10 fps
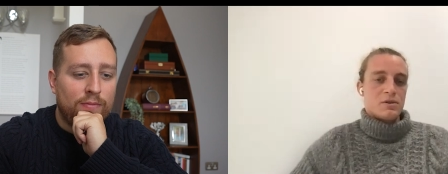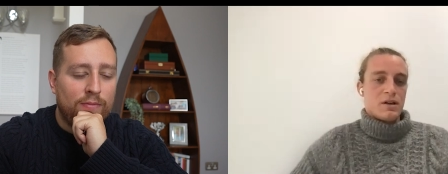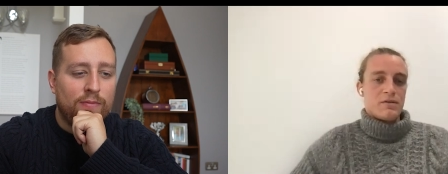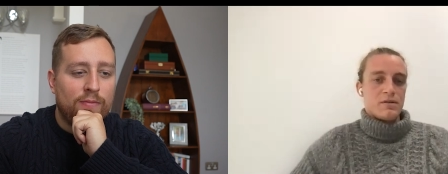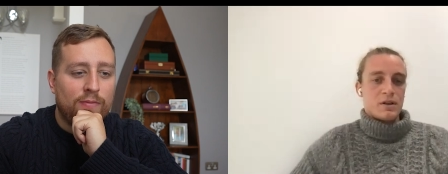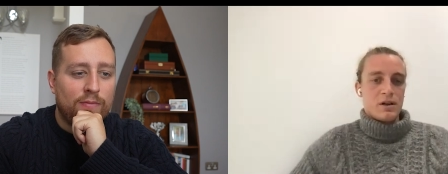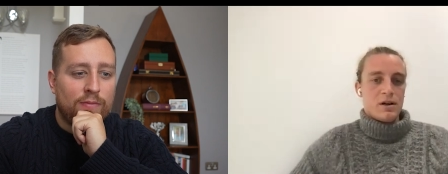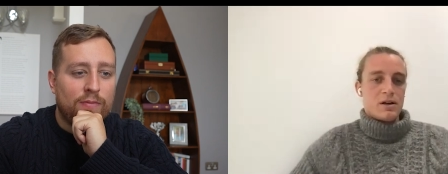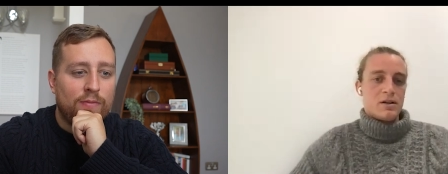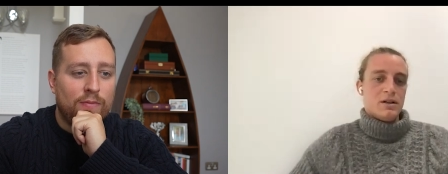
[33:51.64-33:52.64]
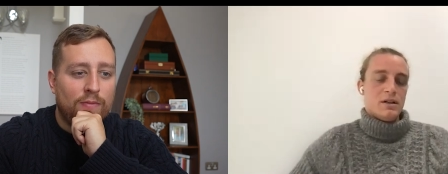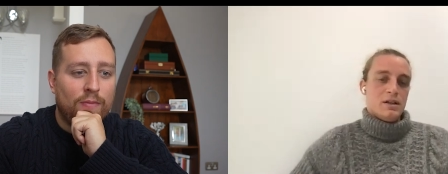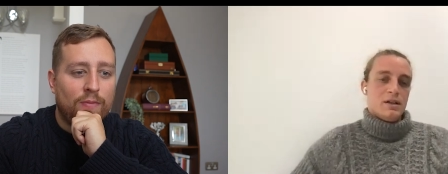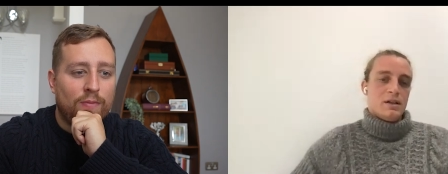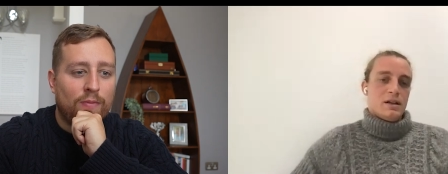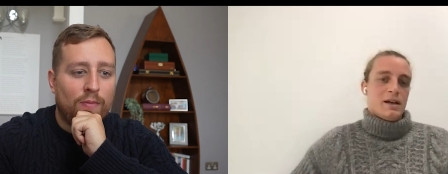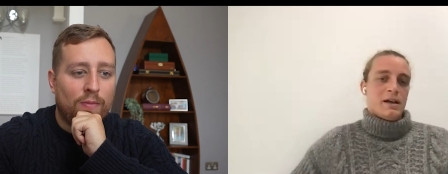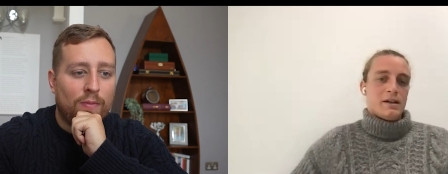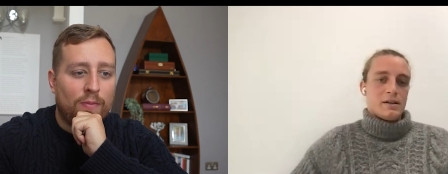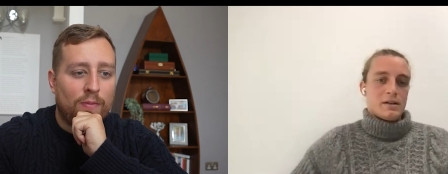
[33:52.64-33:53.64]
Speaker 1: whatever of the car.
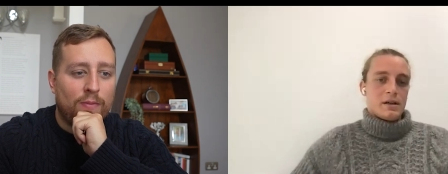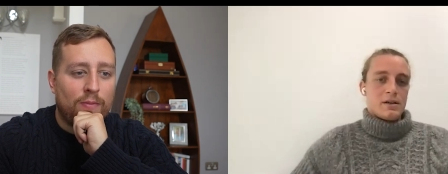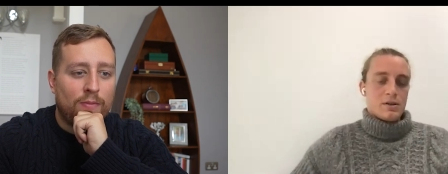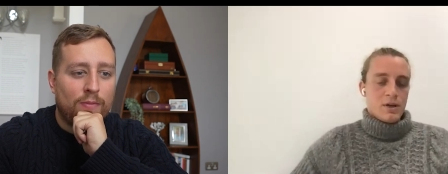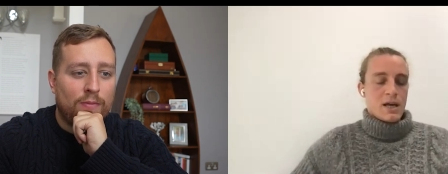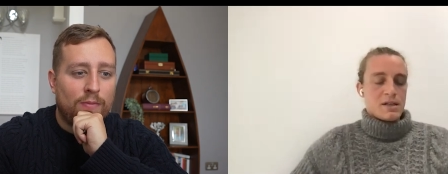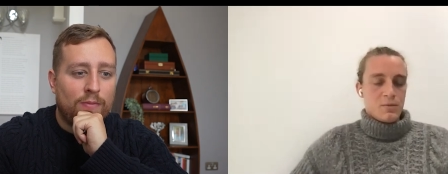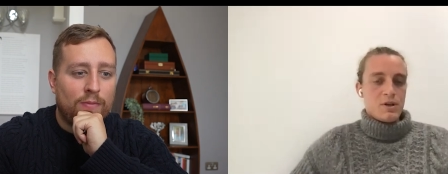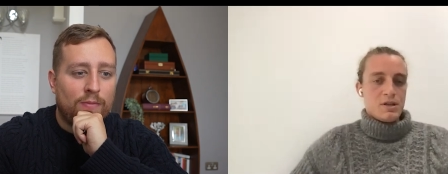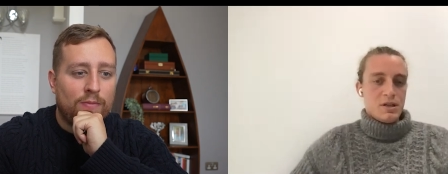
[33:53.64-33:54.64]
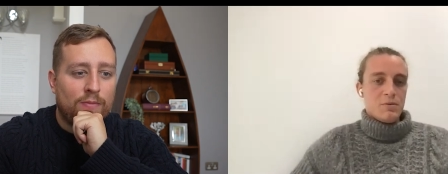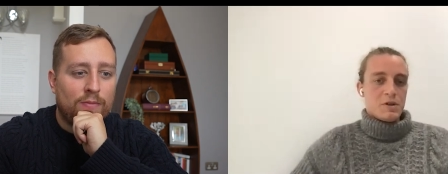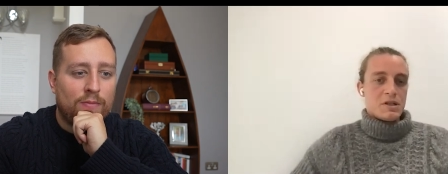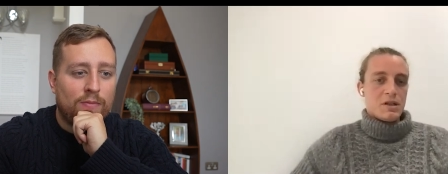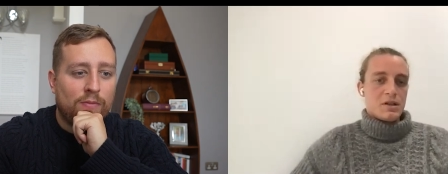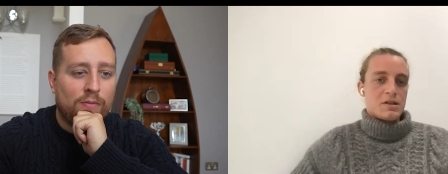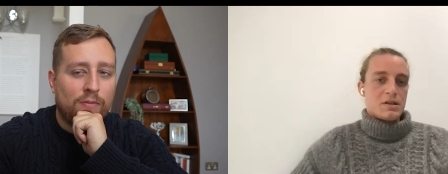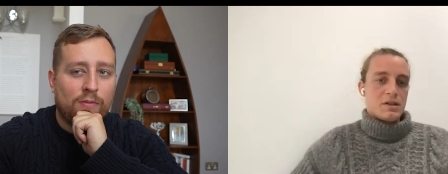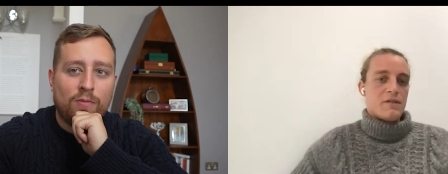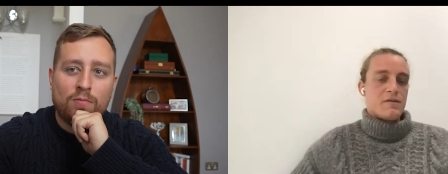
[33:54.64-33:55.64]
And uh, so yes, we see we see
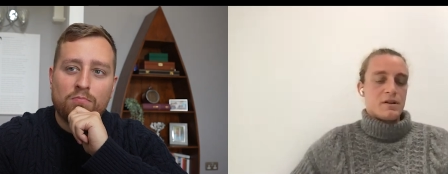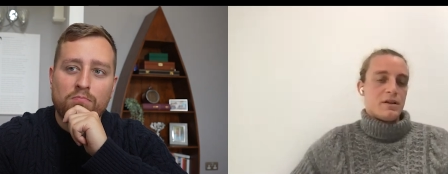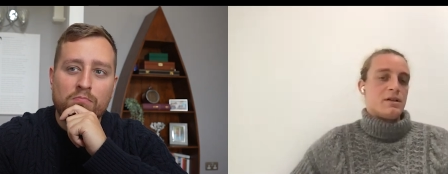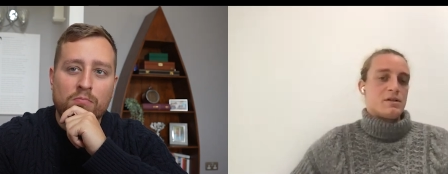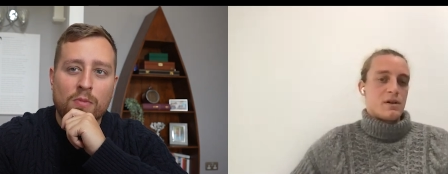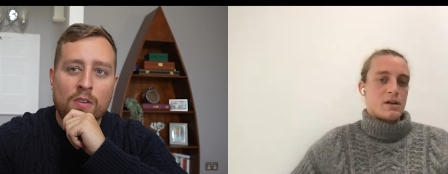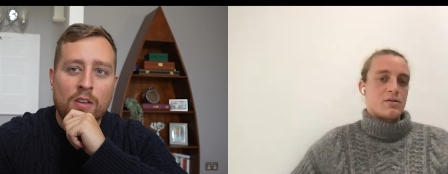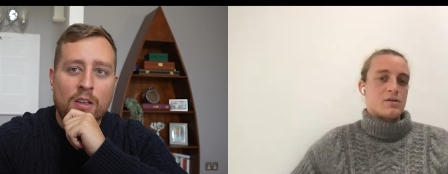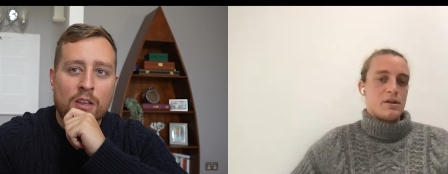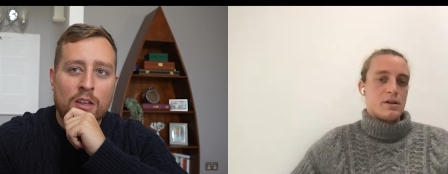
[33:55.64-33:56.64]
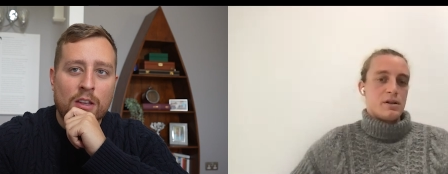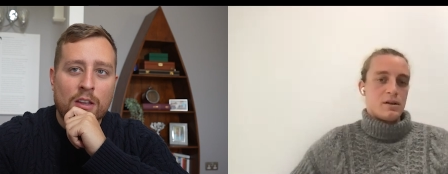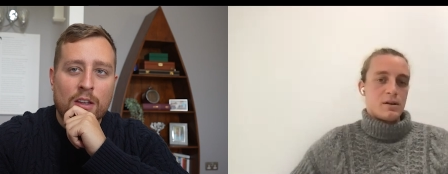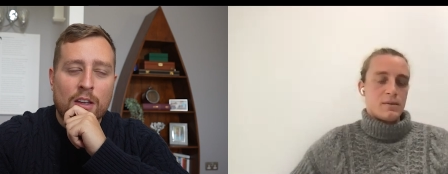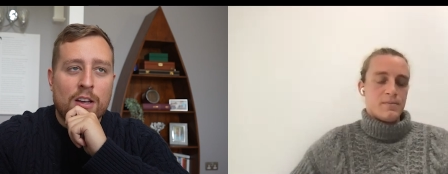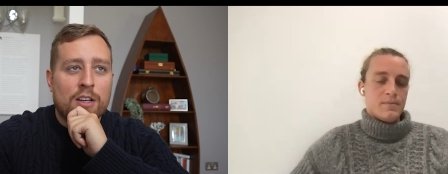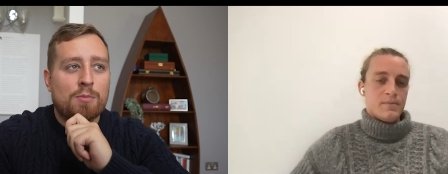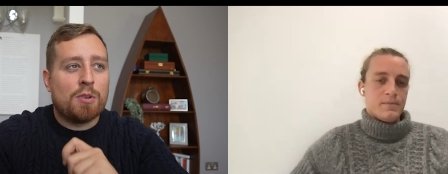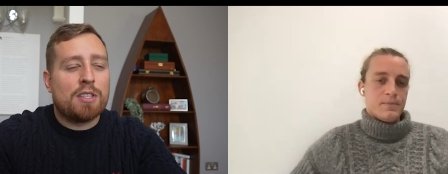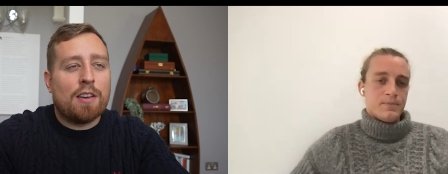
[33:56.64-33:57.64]
this definitely this trend consolidating. I
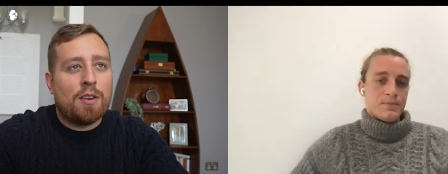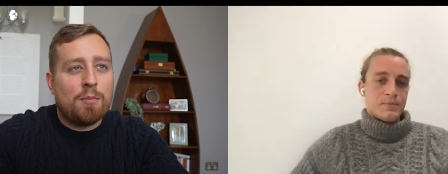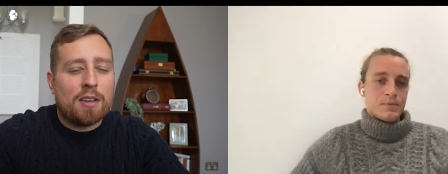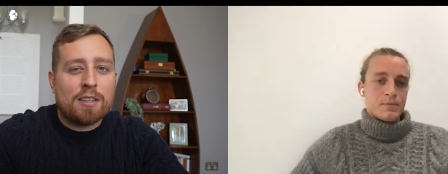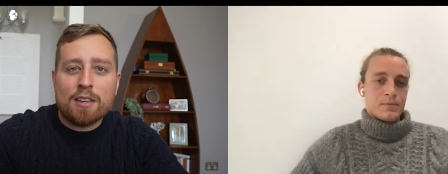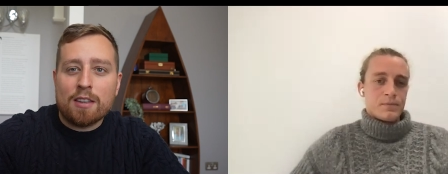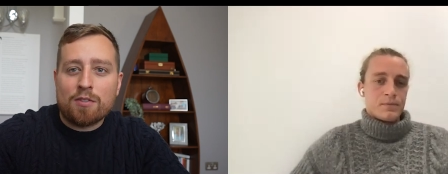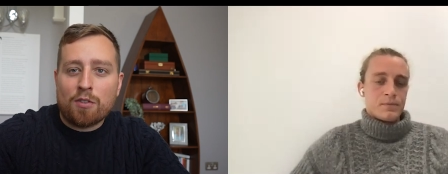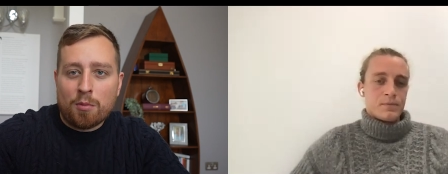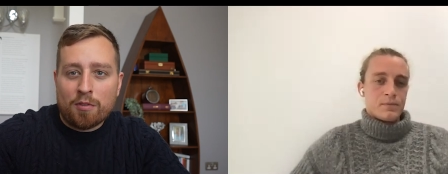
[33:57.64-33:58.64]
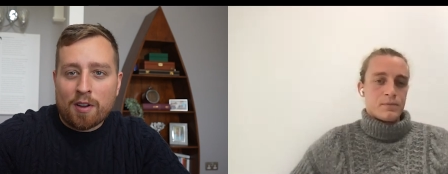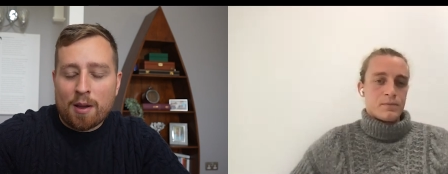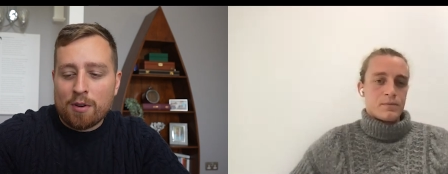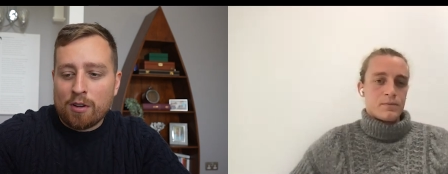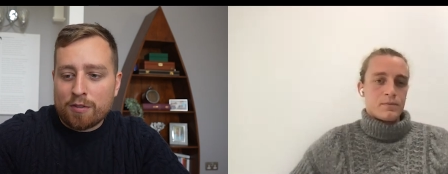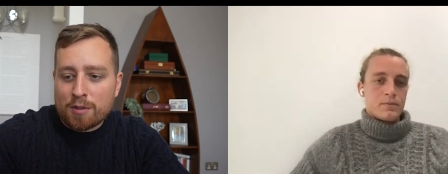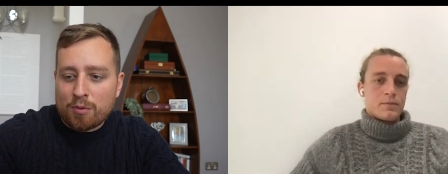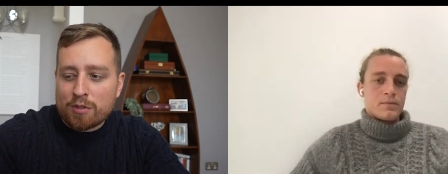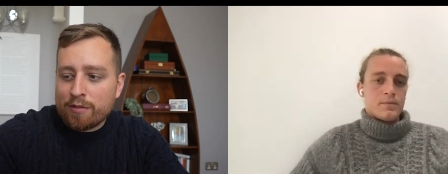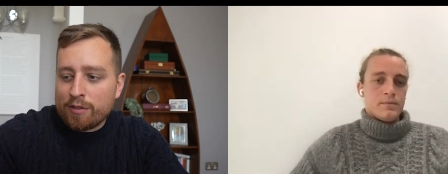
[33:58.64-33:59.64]
Speaker 2: suppose it definitely makes sense from a family office
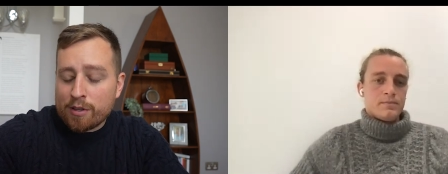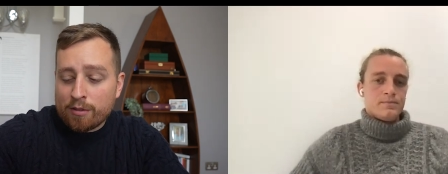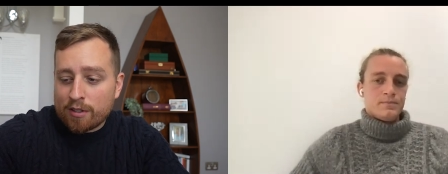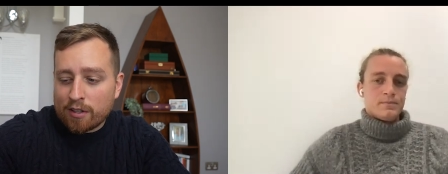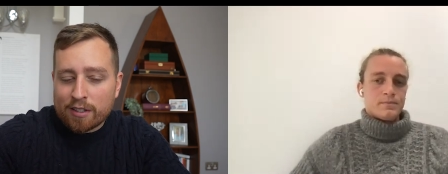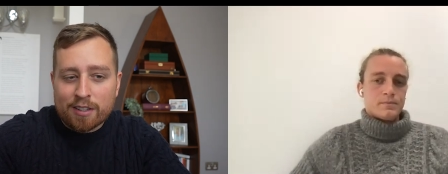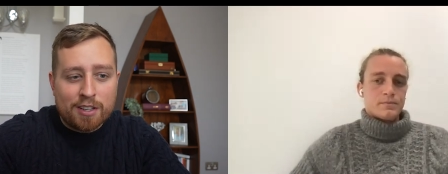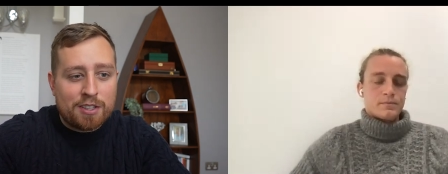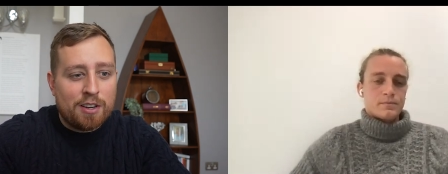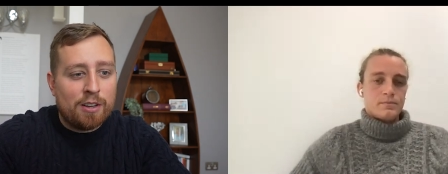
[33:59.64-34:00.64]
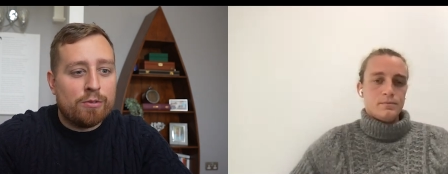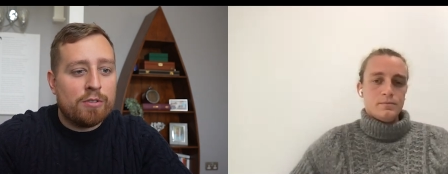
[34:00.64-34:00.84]
point of view. It's like nice and low